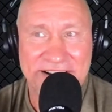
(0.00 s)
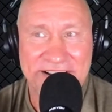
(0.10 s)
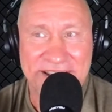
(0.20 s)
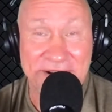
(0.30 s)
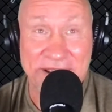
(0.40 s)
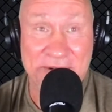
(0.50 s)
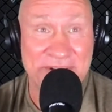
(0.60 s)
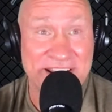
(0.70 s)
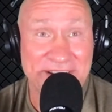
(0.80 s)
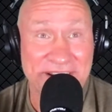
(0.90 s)
it would have
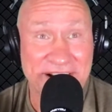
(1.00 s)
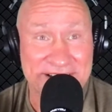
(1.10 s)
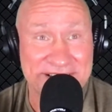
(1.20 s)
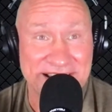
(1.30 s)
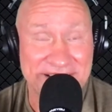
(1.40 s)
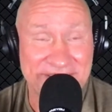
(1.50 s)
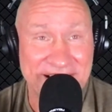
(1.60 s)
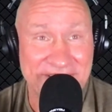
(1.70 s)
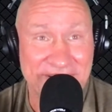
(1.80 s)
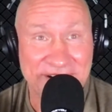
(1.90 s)
been hilarious to
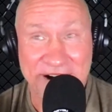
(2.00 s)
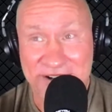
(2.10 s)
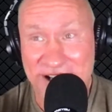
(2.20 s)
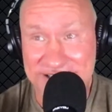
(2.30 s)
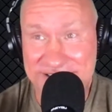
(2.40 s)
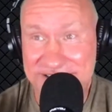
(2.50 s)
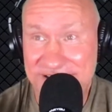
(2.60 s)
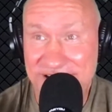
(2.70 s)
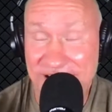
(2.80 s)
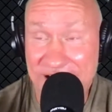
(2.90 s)
have Hard Knocks.
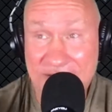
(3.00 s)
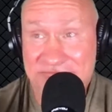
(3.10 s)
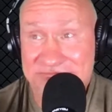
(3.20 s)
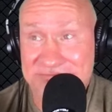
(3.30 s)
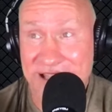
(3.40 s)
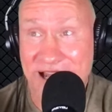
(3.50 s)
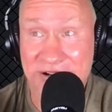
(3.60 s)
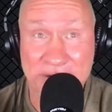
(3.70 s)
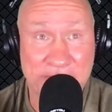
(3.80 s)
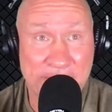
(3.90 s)
I don't
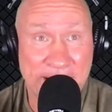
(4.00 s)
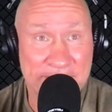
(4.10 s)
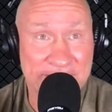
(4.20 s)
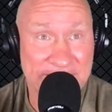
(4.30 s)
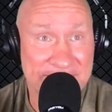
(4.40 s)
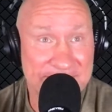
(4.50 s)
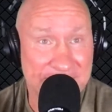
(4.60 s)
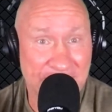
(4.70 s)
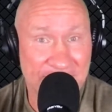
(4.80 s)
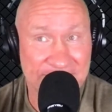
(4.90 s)
think it would bother me at
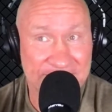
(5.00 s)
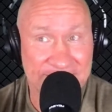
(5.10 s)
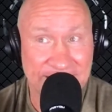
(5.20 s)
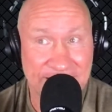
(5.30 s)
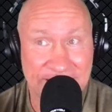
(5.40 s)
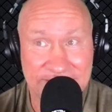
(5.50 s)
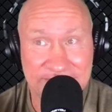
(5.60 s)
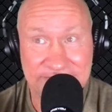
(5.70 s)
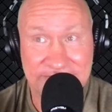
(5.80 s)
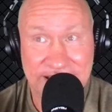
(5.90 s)
all.
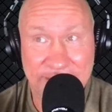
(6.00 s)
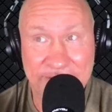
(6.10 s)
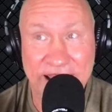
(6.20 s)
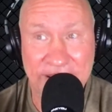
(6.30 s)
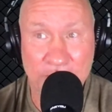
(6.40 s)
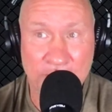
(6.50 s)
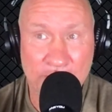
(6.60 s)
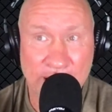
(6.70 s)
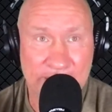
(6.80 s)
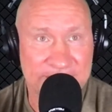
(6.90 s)
I think it would have
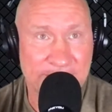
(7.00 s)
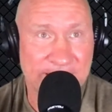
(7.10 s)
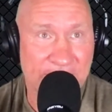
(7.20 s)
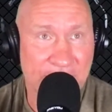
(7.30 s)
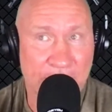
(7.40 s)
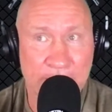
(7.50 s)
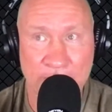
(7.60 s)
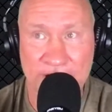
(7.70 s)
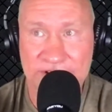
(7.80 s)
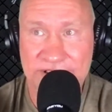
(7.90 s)
bothered somebody like a Herb
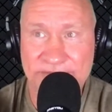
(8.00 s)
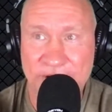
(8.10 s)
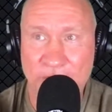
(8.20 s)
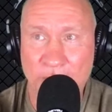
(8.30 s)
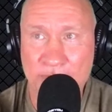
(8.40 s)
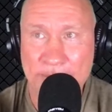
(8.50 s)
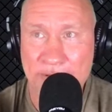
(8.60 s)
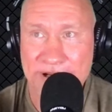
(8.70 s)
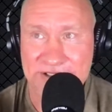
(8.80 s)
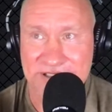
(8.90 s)
Brooks, the whole
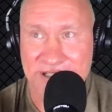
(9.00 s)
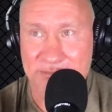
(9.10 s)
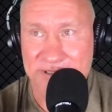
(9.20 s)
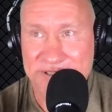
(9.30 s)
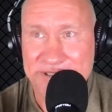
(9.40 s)
preparation thing. But